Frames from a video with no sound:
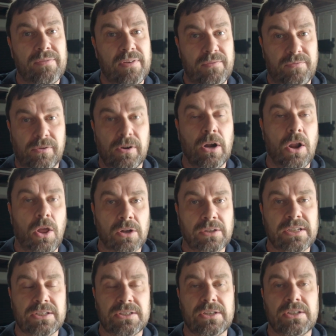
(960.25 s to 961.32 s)
it for a long
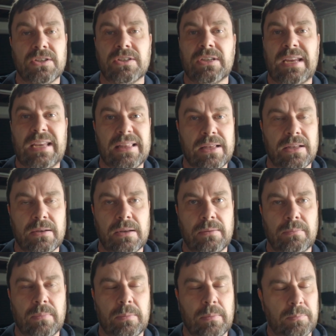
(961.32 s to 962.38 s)
distance, either,
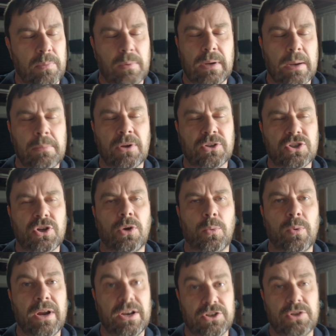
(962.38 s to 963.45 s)
well, I'm not sure
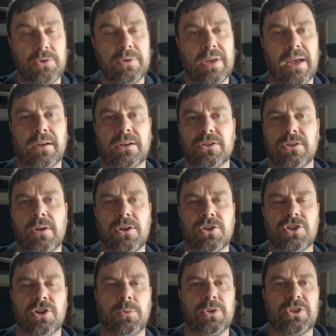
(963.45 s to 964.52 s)
where to yet, because I'm not
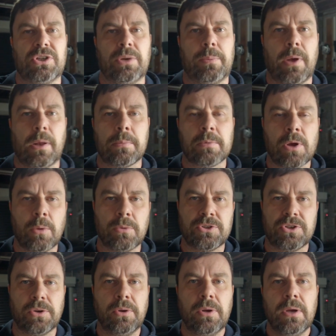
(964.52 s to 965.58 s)
sure which shipyard I'm going
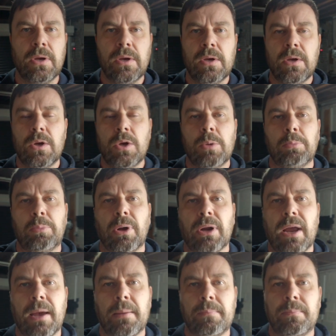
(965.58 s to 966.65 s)
to, but
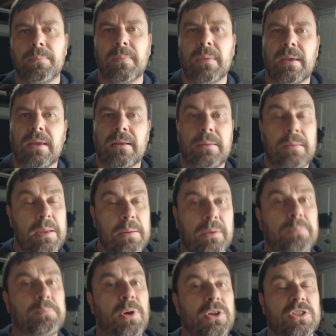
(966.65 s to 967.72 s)

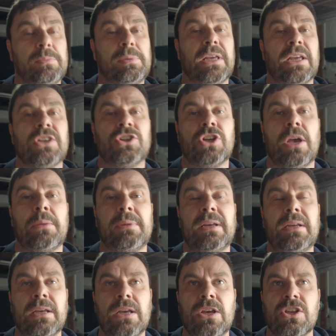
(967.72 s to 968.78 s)
possibly in Germany.
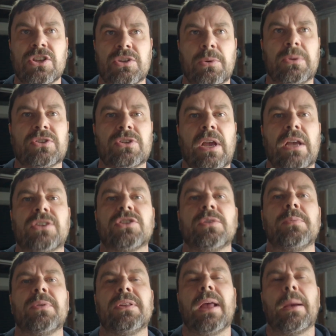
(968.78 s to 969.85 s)
So it's
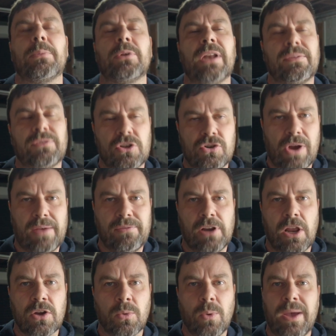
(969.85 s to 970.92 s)
something that I'm going to have to drive a
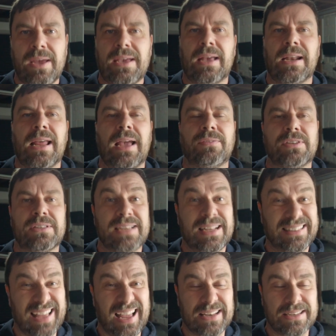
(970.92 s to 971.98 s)
long way, and I have to
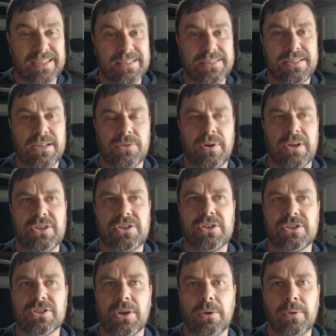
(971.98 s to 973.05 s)
take that into consideration.
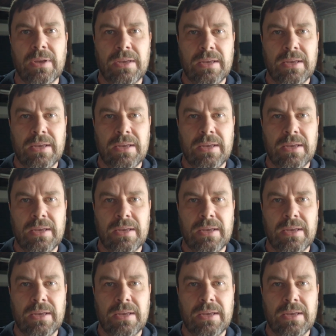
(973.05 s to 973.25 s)
So